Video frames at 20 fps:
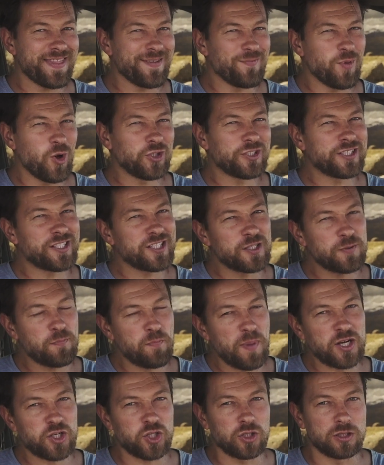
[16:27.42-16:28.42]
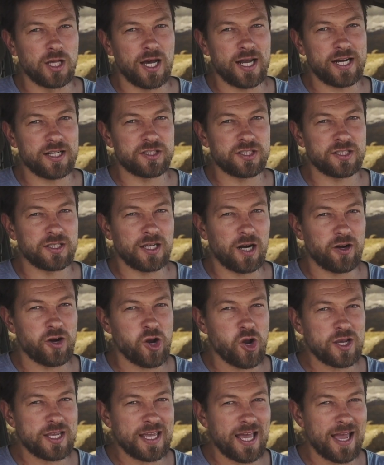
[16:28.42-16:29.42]
The most special lighting
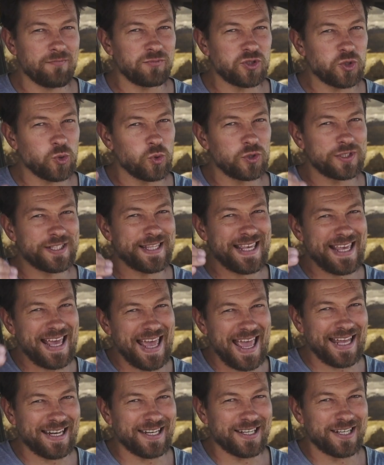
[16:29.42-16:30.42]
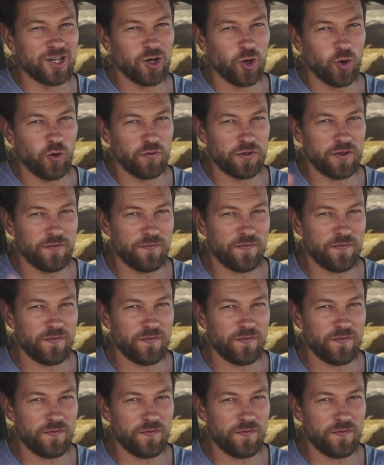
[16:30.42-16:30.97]
scenario came towards the end of the